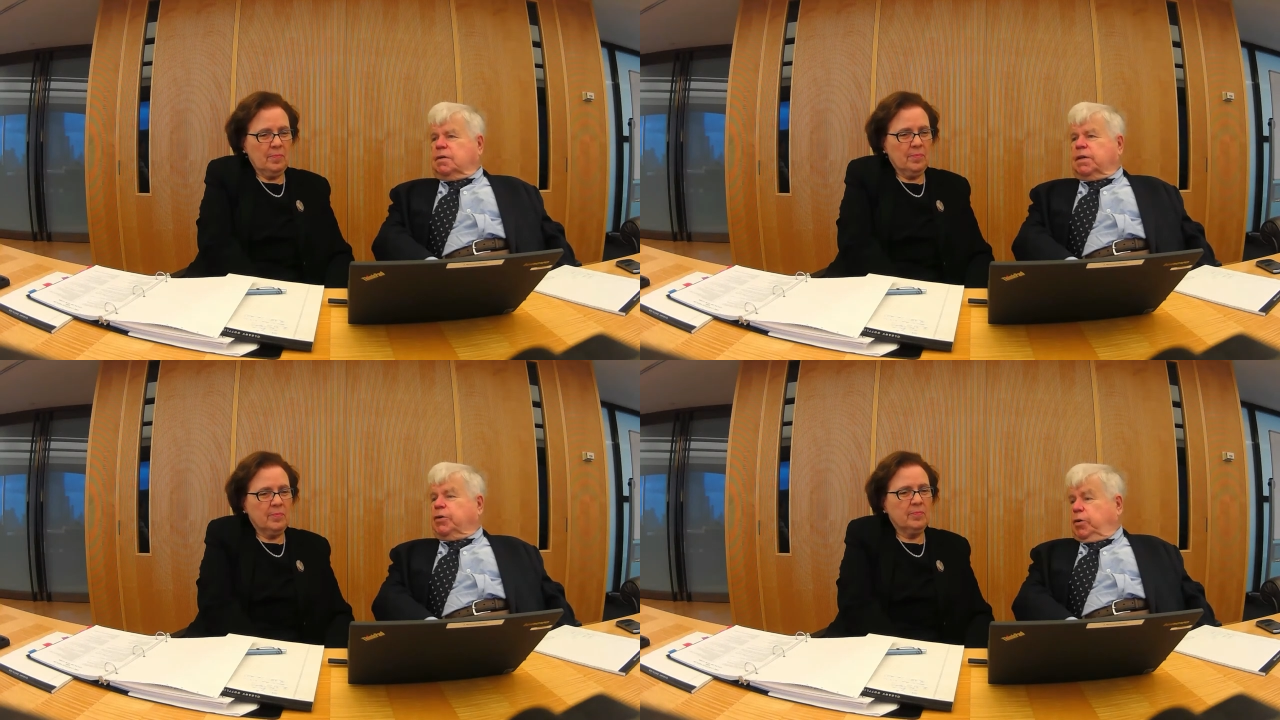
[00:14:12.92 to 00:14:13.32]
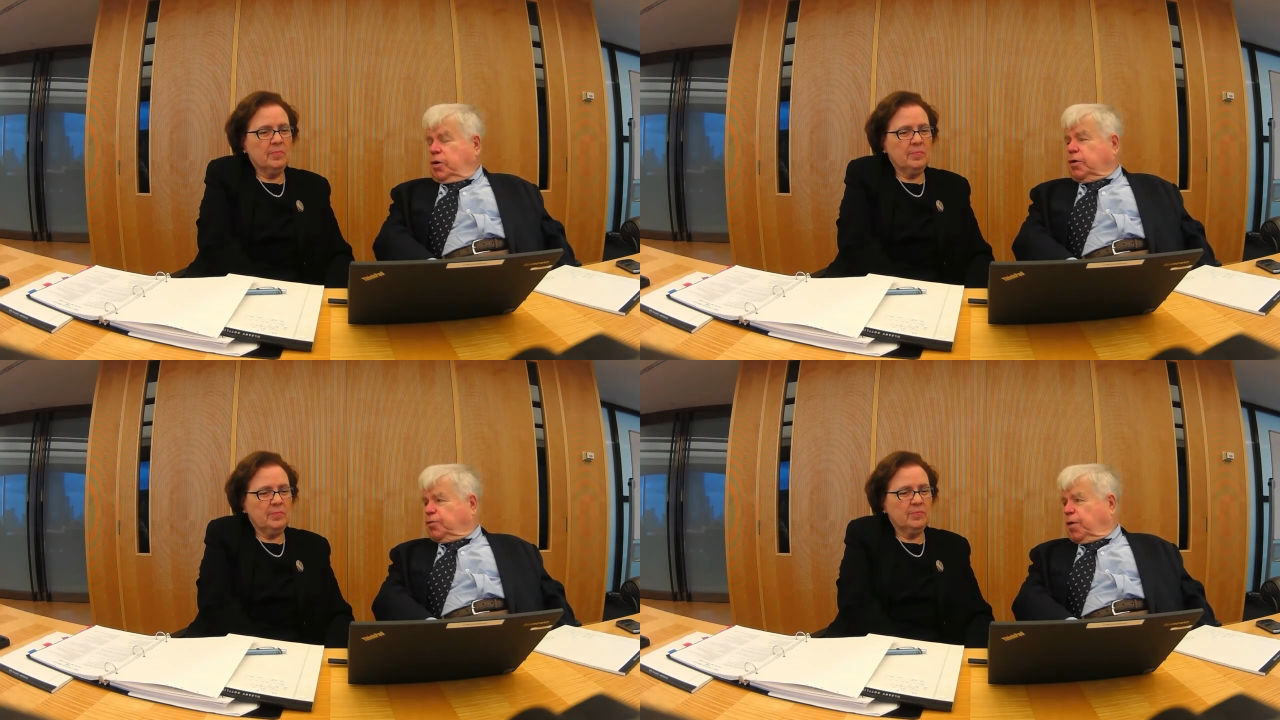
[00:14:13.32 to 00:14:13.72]
Speaker 1: that New
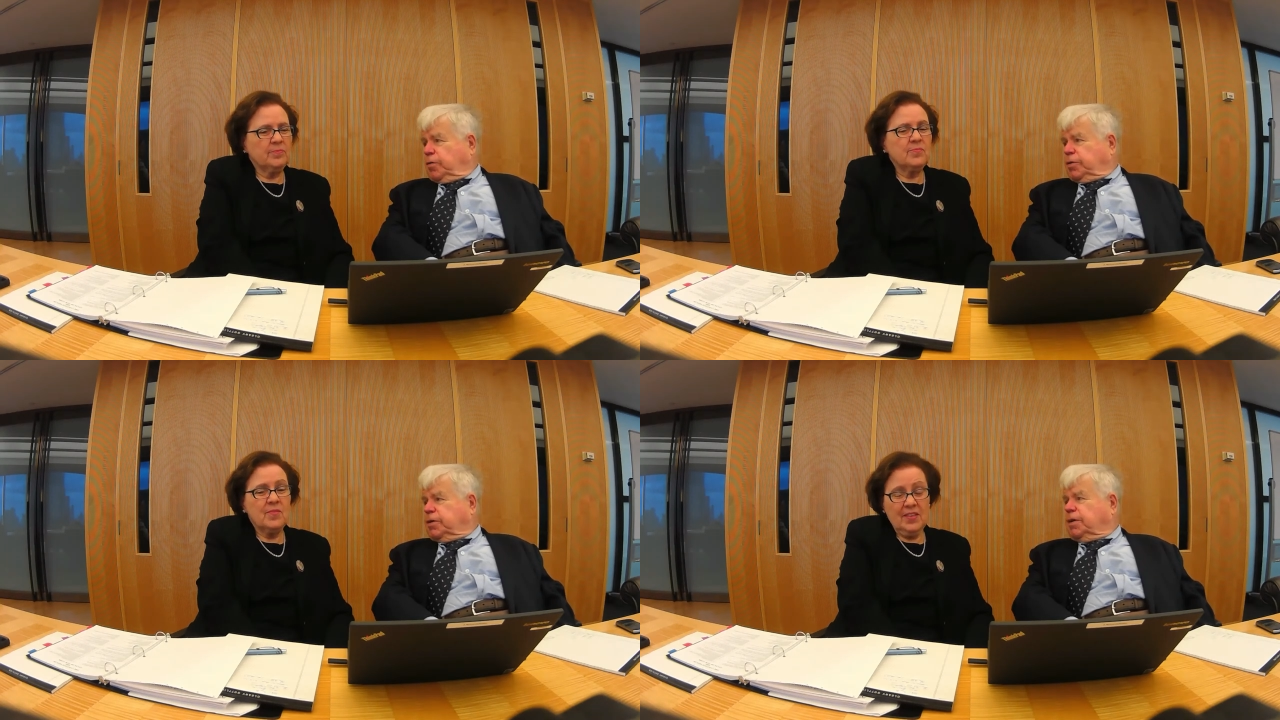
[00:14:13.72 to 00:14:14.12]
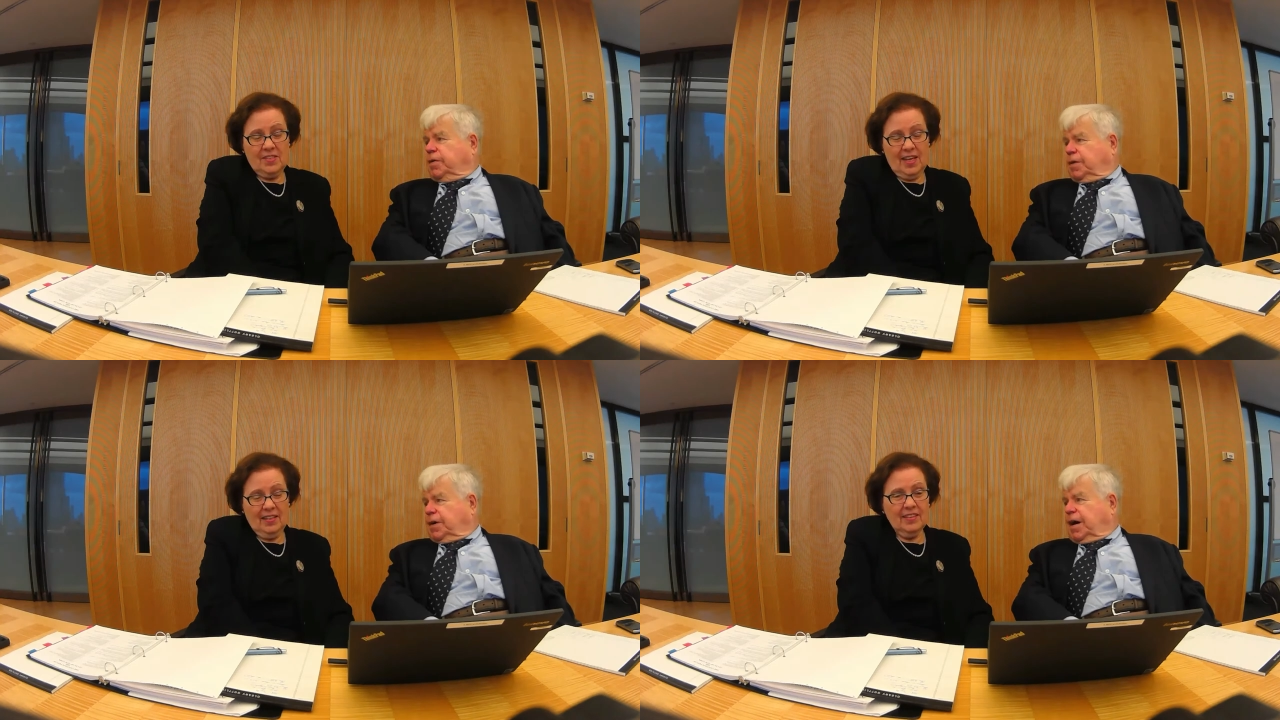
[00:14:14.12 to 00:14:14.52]
Yorkers voted exactly.
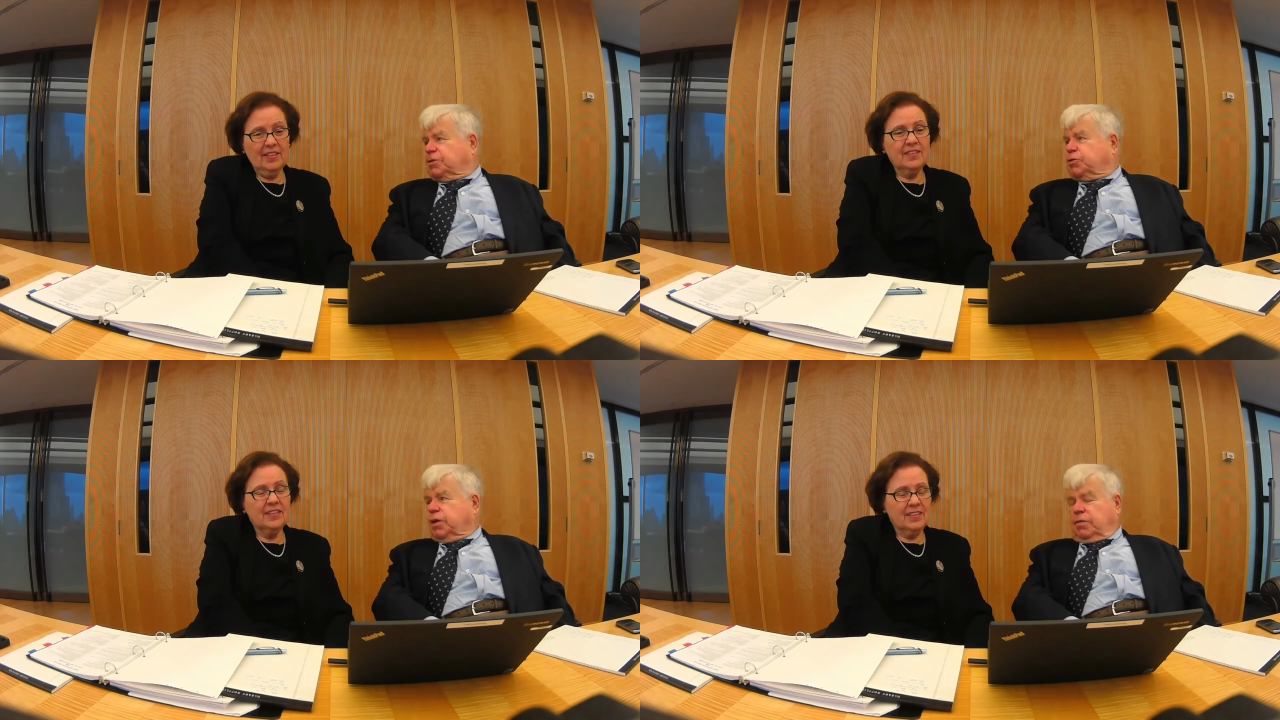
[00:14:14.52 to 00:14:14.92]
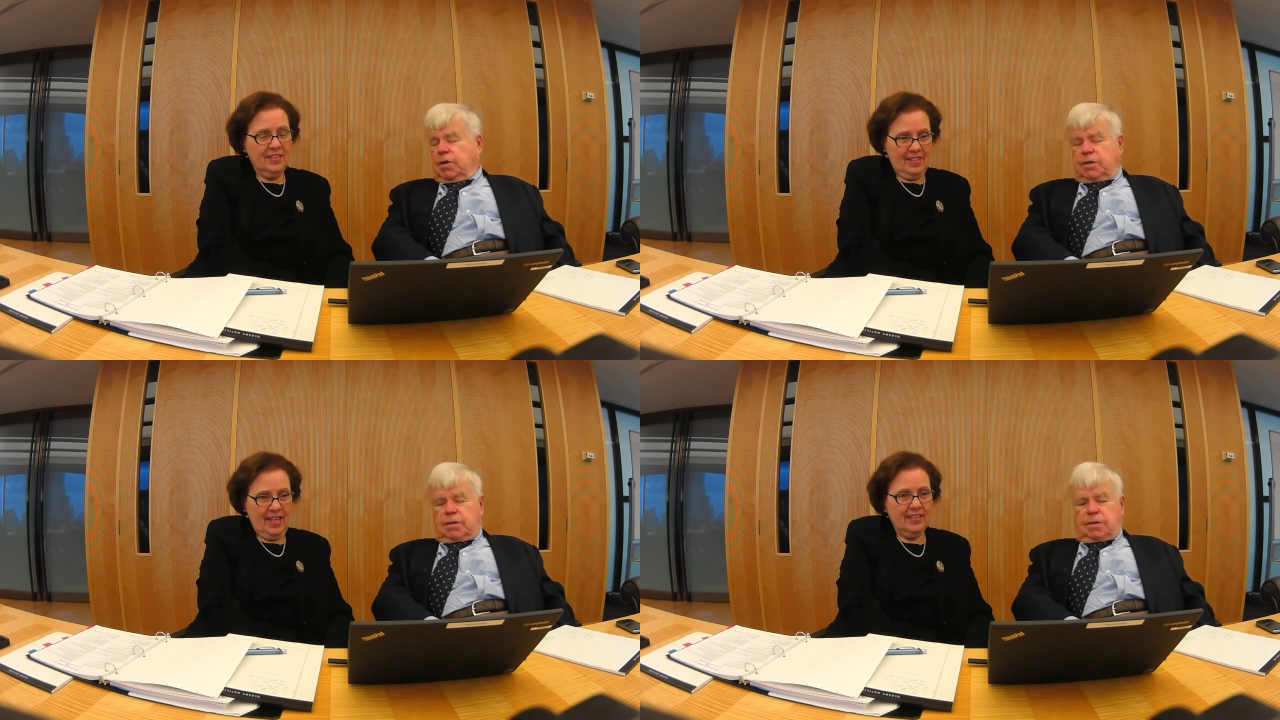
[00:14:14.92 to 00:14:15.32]
in the last general
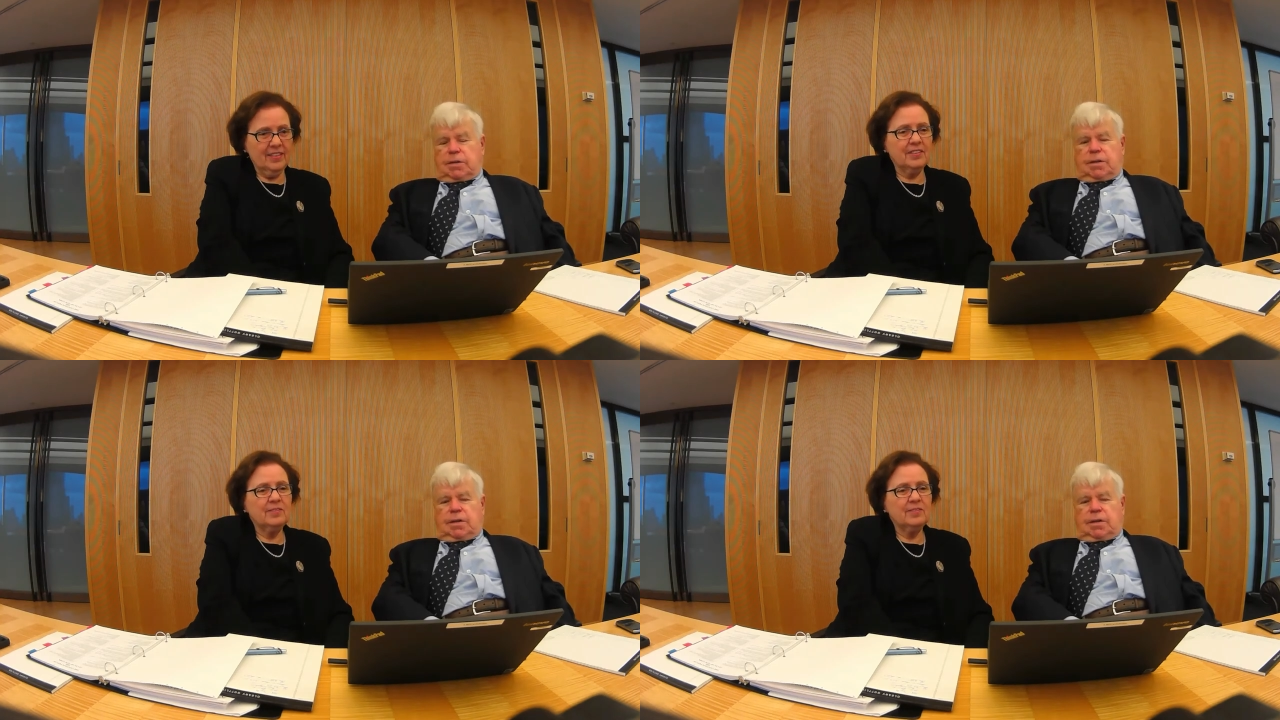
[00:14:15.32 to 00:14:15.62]
exactly.